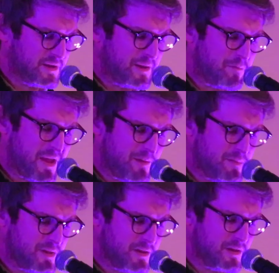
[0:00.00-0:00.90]
It may
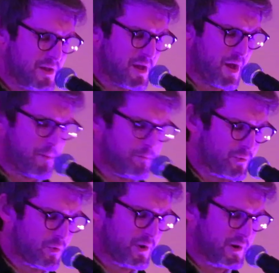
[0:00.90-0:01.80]
be
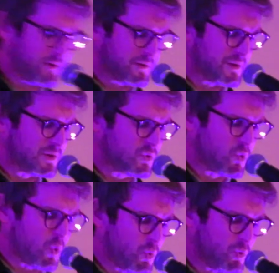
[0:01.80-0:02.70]
embroidered
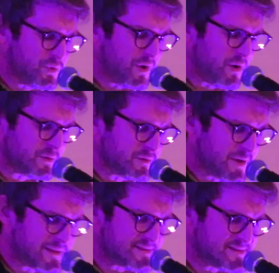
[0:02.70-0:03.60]
in gold on
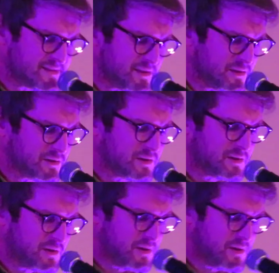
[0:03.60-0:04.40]
red silk,